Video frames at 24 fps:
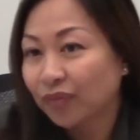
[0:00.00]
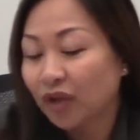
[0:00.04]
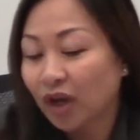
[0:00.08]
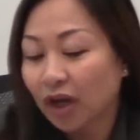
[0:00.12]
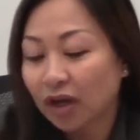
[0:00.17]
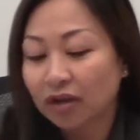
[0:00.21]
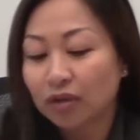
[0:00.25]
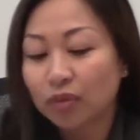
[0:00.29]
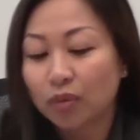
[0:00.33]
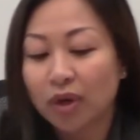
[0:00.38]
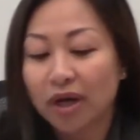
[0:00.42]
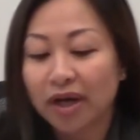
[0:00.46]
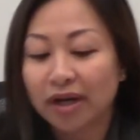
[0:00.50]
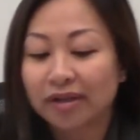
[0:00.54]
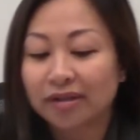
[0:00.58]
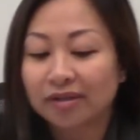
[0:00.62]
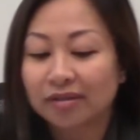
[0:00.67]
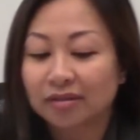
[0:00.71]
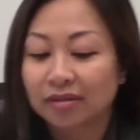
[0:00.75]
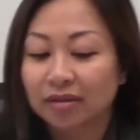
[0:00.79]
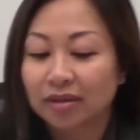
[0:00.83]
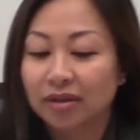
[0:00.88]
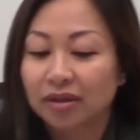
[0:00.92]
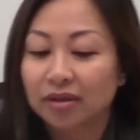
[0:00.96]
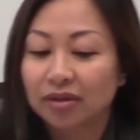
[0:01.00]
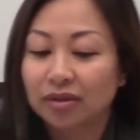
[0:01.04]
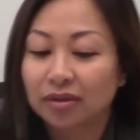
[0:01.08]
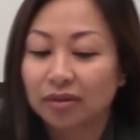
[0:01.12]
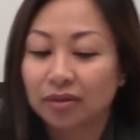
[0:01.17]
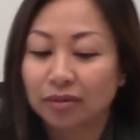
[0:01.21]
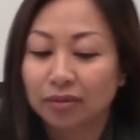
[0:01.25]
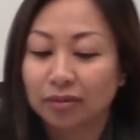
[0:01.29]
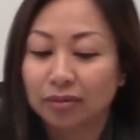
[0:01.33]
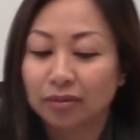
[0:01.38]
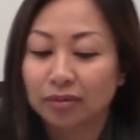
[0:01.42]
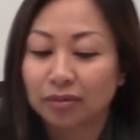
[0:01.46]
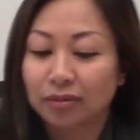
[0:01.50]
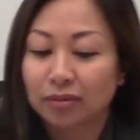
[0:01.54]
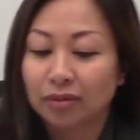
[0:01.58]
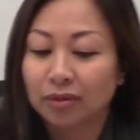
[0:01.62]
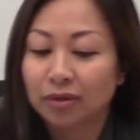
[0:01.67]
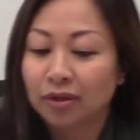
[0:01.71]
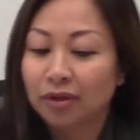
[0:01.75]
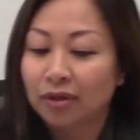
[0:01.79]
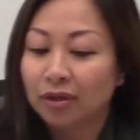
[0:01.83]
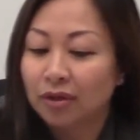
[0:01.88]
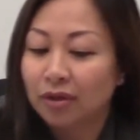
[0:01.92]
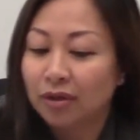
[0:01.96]
Otherwise, you
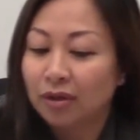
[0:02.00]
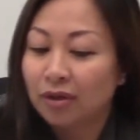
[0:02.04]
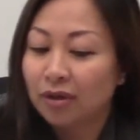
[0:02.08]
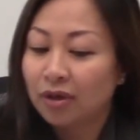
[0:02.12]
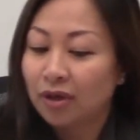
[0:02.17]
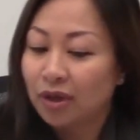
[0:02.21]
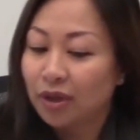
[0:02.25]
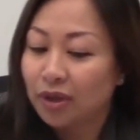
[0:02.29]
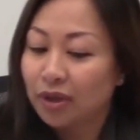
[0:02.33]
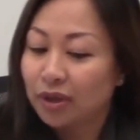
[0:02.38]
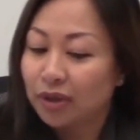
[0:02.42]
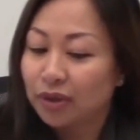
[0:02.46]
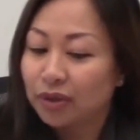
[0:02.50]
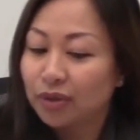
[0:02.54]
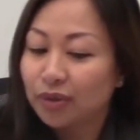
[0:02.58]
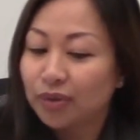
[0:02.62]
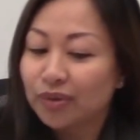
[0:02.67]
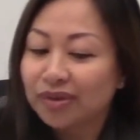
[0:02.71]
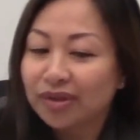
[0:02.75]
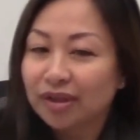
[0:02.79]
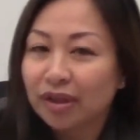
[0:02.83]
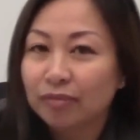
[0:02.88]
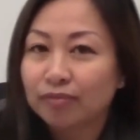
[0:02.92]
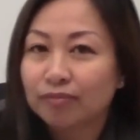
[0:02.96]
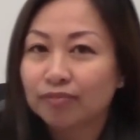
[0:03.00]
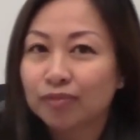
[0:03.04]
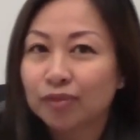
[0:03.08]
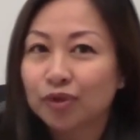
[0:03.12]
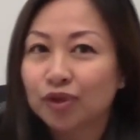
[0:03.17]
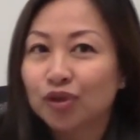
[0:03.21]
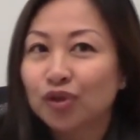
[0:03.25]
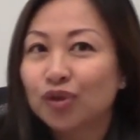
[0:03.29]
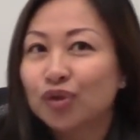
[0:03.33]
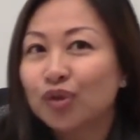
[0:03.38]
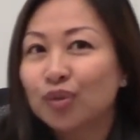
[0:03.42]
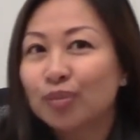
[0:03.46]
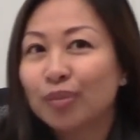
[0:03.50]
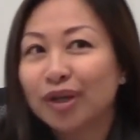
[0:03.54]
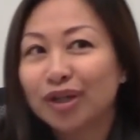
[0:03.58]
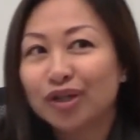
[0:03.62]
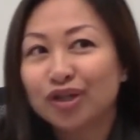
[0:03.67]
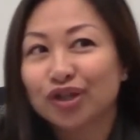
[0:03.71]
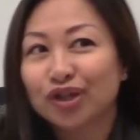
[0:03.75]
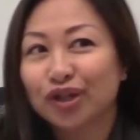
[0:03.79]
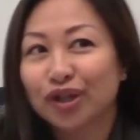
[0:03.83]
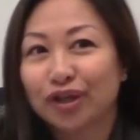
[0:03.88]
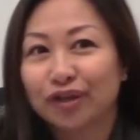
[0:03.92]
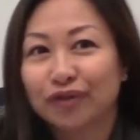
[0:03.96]
use up too
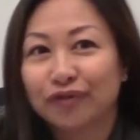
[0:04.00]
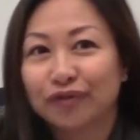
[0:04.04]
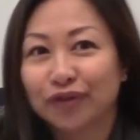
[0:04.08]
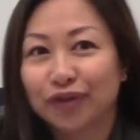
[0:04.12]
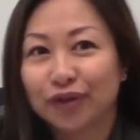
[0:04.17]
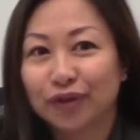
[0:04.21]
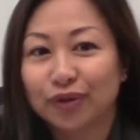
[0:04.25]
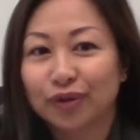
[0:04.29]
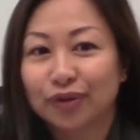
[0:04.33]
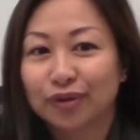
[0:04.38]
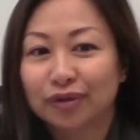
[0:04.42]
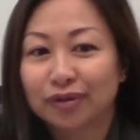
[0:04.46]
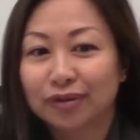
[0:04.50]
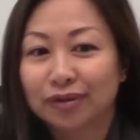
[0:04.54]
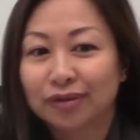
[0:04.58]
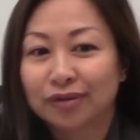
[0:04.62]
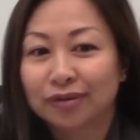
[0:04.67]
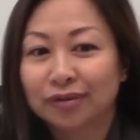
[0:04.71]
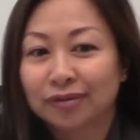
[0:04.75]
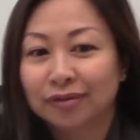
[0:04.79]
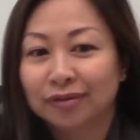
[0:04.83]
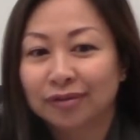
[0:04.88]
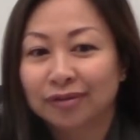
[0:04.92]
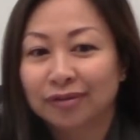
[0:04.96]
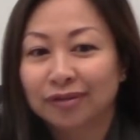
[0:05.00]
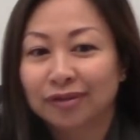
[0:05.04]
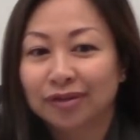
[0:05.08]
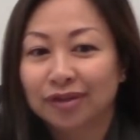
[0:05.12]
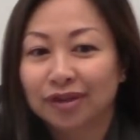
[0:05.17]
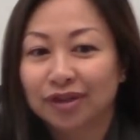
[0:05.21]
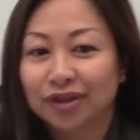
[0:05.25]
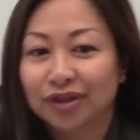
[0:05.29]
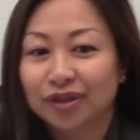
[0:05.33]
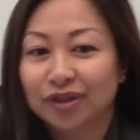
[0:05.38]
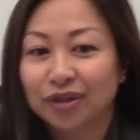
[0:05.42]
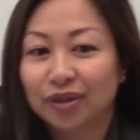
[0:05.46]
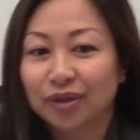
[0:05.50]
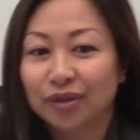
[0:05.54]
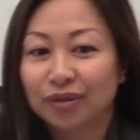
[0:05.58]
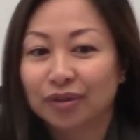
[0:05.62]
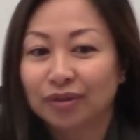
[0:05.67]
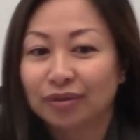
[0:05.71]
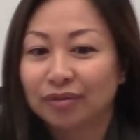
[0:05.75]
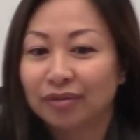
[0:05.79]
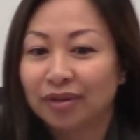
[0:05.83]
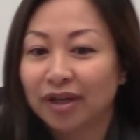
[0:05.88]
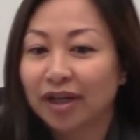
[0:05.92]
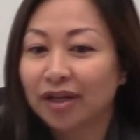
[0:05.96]
much of your
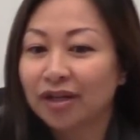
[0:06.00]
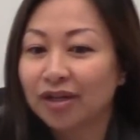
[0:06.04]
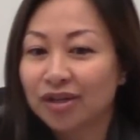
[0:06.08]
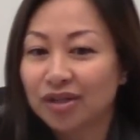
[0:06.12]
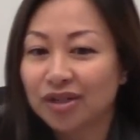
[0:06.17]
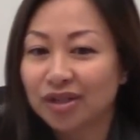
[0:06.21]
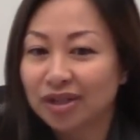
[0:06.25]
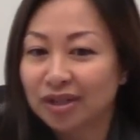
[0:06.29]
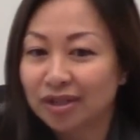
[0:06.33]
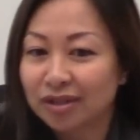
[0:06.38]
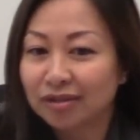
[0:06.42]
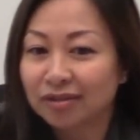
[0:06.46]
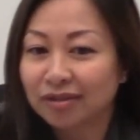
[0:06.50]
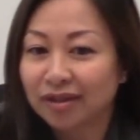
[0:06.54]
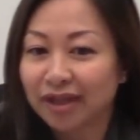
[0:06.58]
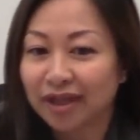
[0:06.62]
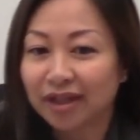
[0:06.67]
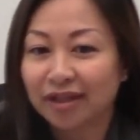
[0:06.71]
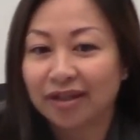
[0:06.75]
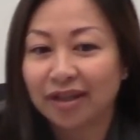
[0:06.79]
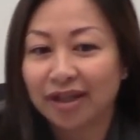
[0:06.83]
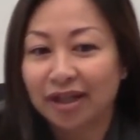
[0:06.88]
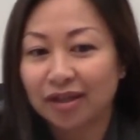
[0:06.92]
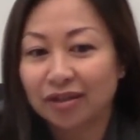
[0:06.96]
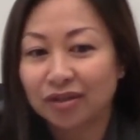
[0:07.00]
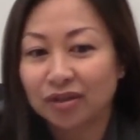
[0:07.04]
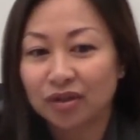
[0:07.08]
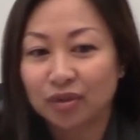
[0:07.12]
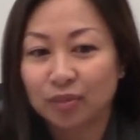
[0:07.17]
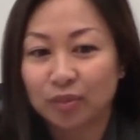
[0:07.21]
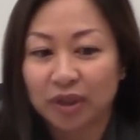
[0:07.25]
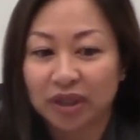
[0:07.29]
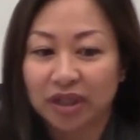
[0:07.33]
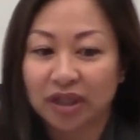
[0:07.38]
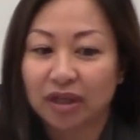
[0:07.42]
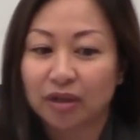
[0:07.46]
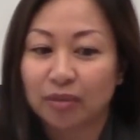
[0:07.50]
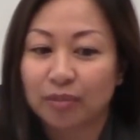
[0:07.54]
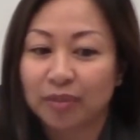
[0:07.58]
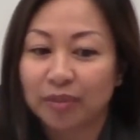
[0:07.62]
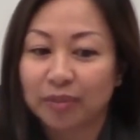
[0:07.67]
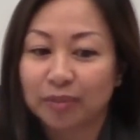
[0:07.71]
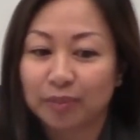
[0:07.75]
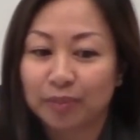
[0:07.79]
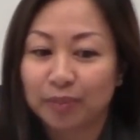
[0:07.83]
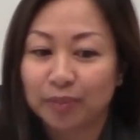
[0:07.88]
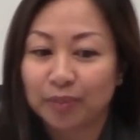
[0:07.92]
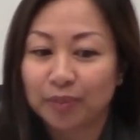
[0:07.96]
energy, and then you
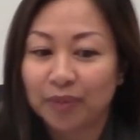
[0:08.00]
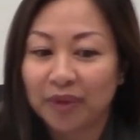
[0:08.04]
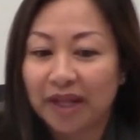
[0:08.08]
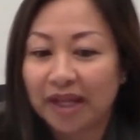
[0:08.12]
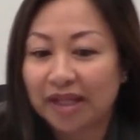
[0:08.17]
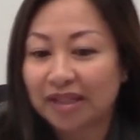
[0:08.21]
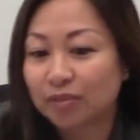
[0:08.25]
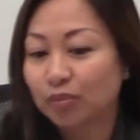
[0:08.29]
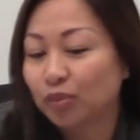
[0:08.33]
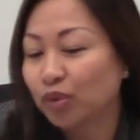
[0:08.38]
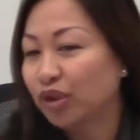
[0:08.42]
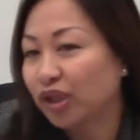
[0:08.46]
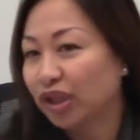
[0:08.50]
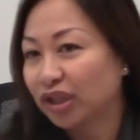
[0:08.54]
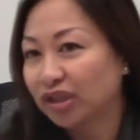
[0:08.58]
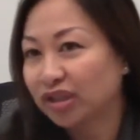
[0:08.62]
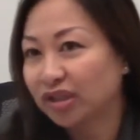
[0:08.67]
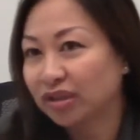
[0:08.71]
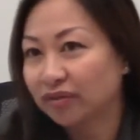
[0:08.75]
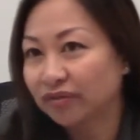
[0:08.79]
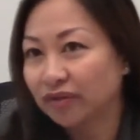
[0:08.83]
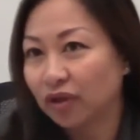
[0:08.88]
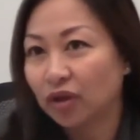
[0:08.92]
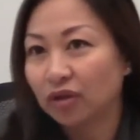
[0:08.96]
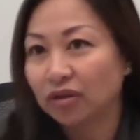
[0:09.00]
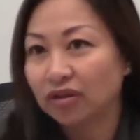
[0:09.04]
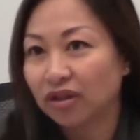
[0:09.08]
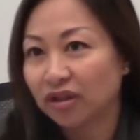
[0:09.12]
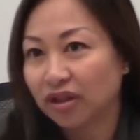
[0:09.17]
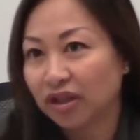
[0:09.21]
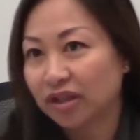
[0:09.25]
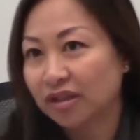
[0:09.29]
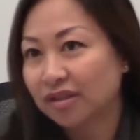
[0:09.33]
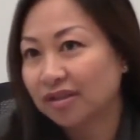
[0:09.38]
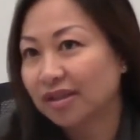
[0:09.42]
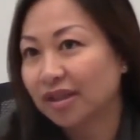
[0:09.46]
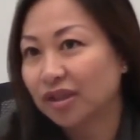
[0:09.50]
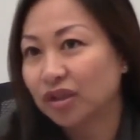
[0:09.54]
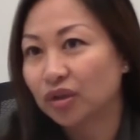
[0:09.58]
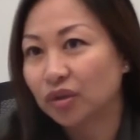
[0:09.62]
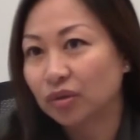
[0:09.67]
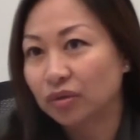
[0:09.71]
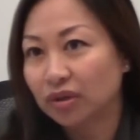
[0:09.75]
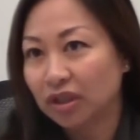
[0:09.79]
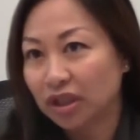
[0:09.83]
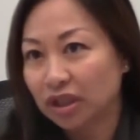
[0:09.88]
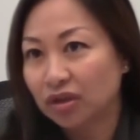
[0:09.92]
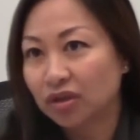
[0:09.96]
become less productive on the things that
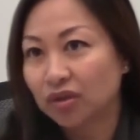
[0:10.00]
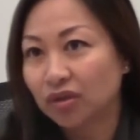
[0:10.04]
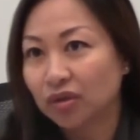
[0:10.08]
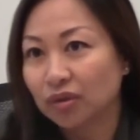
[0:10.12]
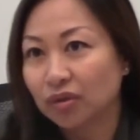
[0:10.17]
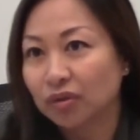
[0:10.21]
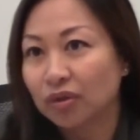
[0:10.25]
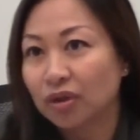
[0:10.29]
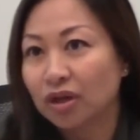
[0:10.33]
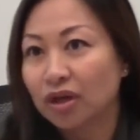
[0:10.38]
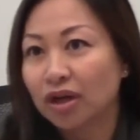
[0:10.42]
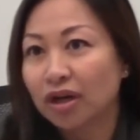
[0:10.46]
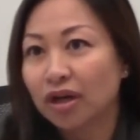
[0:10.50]
you need to